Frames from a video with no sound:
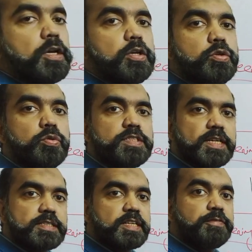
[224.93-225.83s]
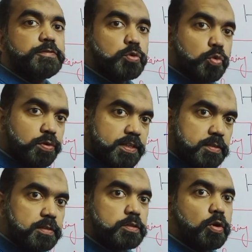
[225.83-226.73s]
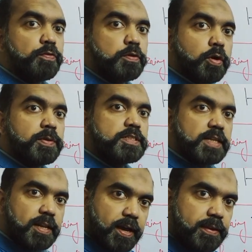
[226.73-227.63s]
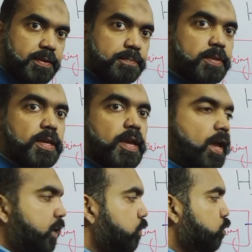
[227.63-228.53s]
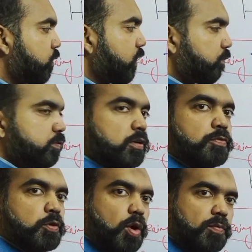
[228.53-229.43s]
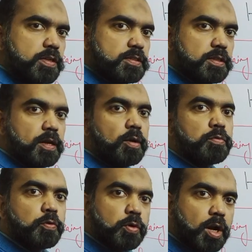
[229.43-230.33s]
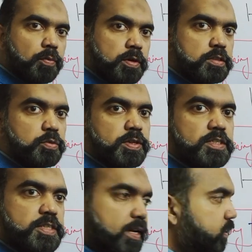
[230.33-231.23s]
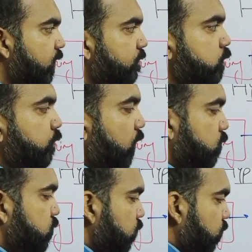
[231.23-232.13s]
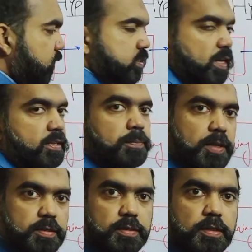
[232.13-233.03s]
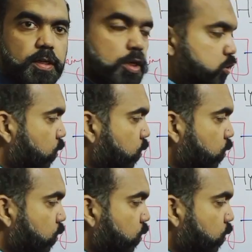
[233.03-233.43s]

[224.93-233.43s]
you just give 2 liters of normal saline, and usually after a few hours, around 4 hours, we check the levels of aldosterone inside the blood. So